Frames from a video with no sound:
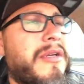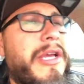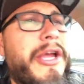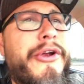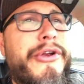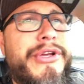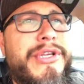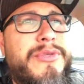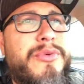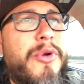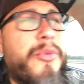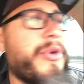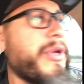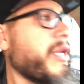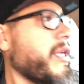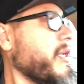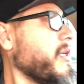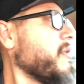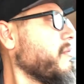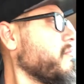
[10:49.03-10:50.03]
areas where we
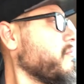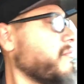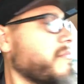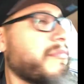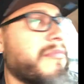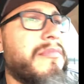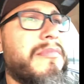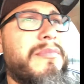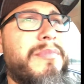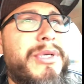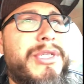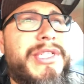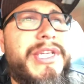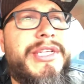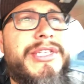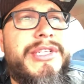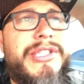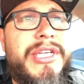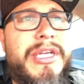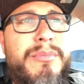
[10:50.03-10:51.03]
can
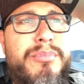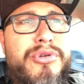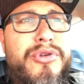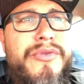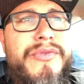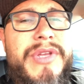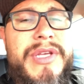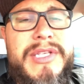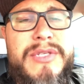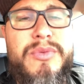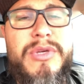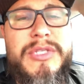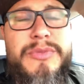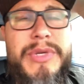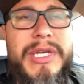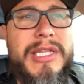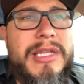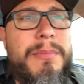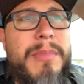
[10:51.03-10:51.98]
potentially improve this once we get